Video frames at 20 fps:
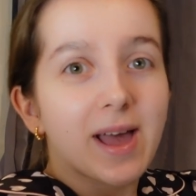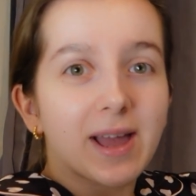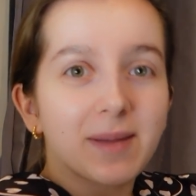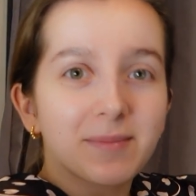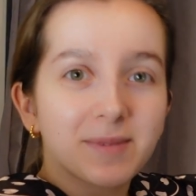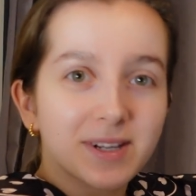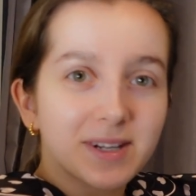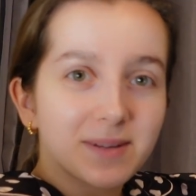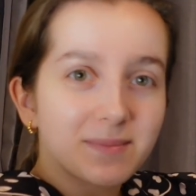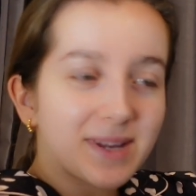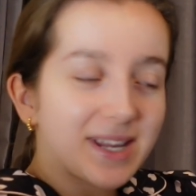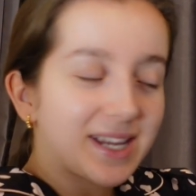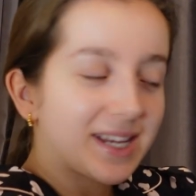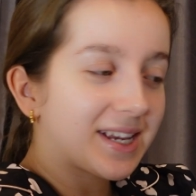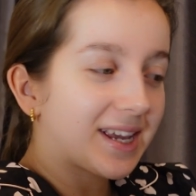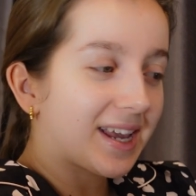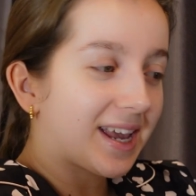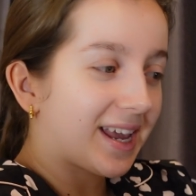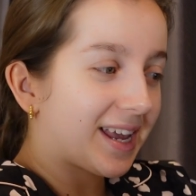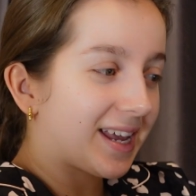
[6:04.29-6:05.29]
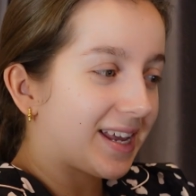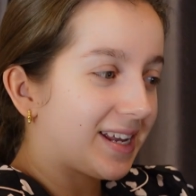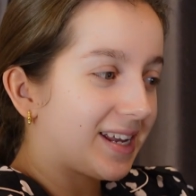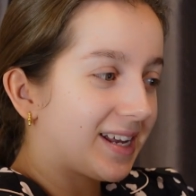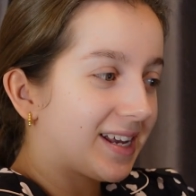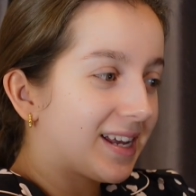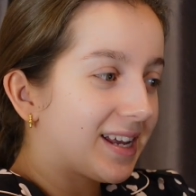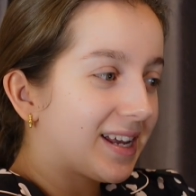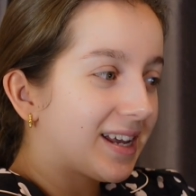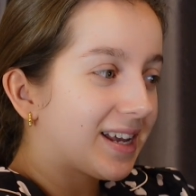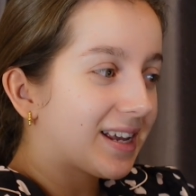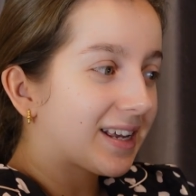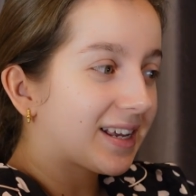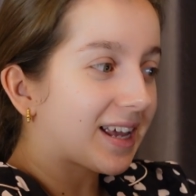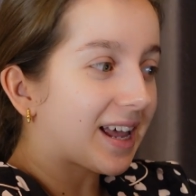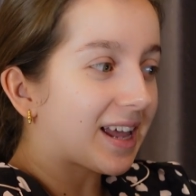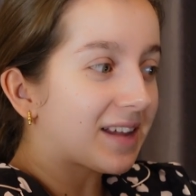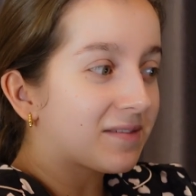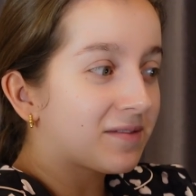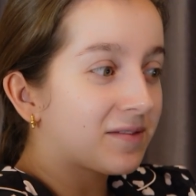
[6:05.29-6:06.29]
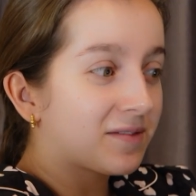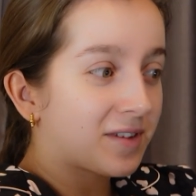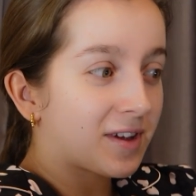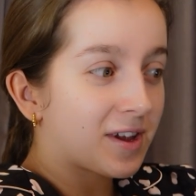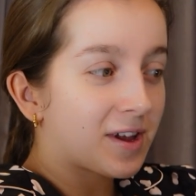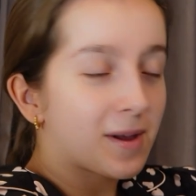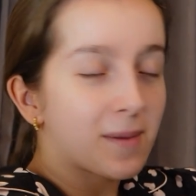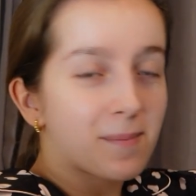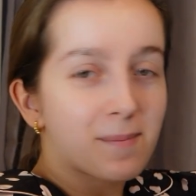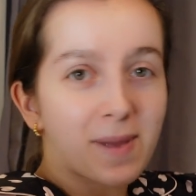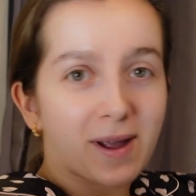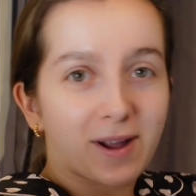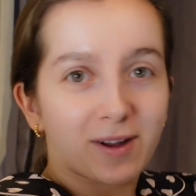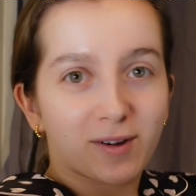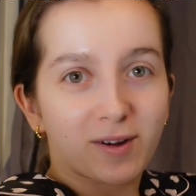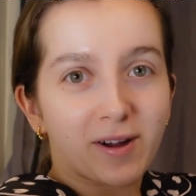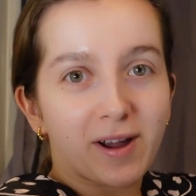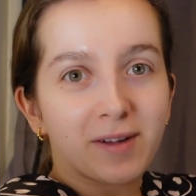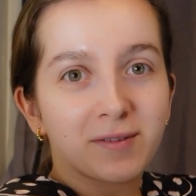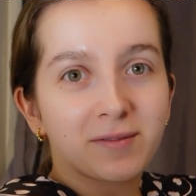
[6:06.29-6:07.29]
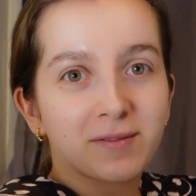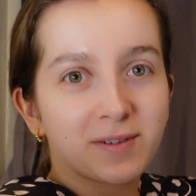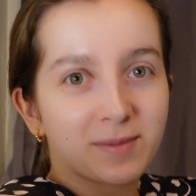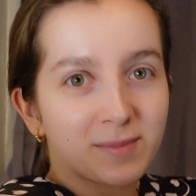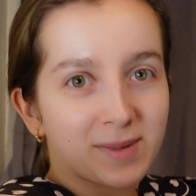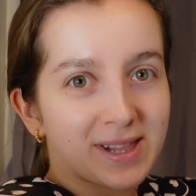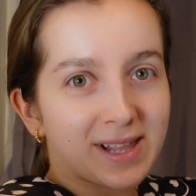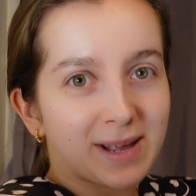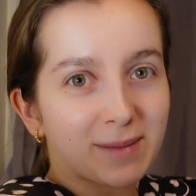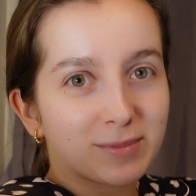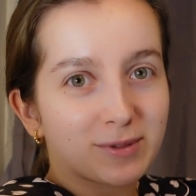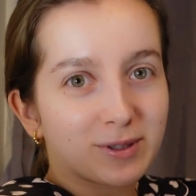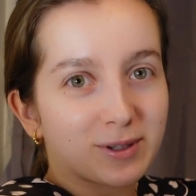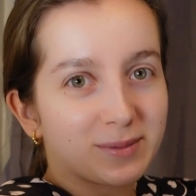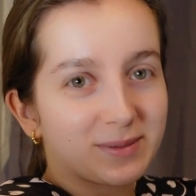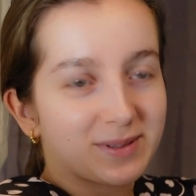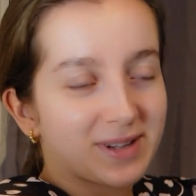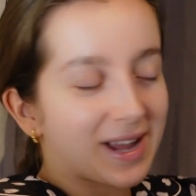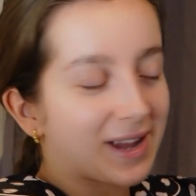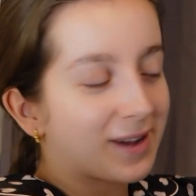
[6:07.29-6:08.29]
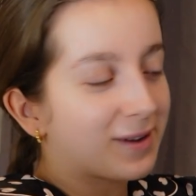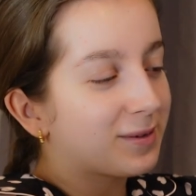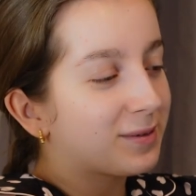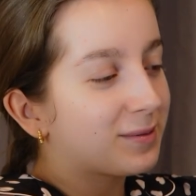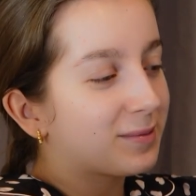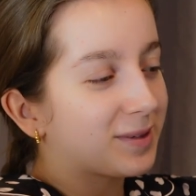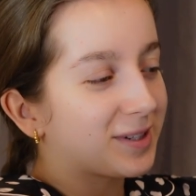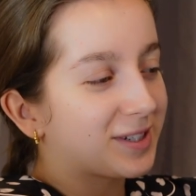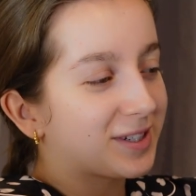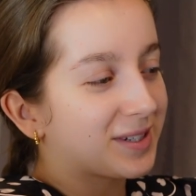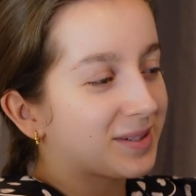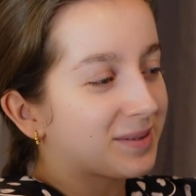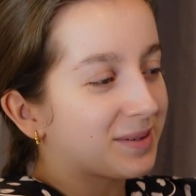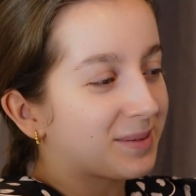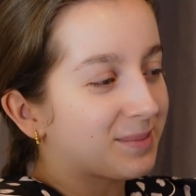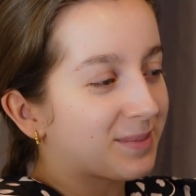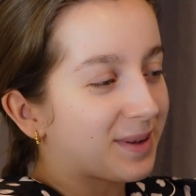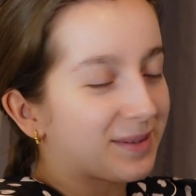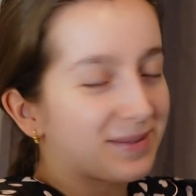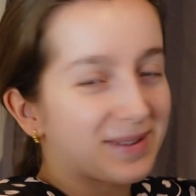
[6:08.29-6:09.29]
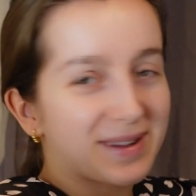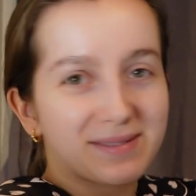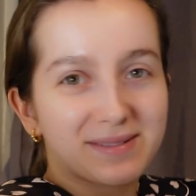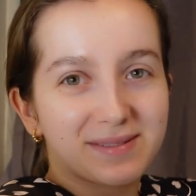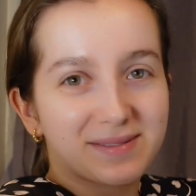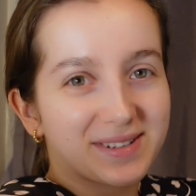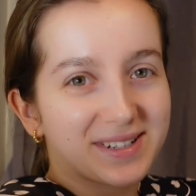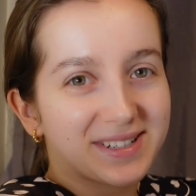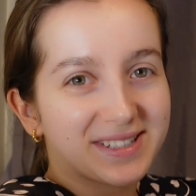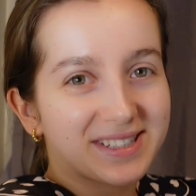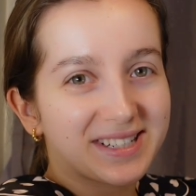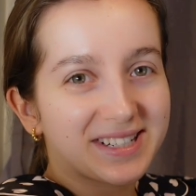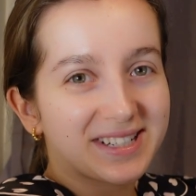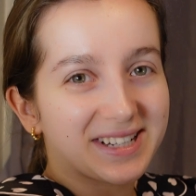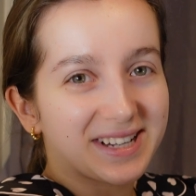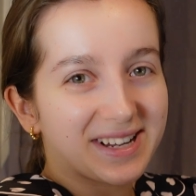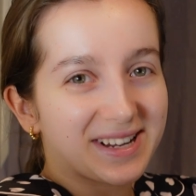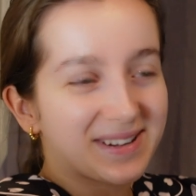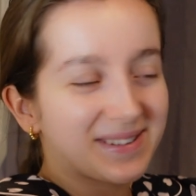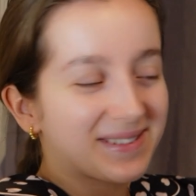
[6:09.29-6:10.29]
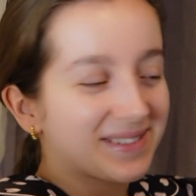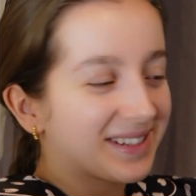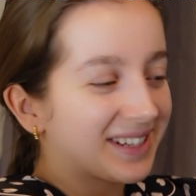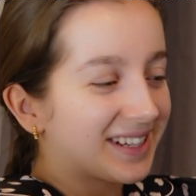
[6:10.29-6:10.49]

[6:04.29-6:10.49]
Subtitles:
I'm going to make a Canva background for my laptop now, which is one of my favourite things to do,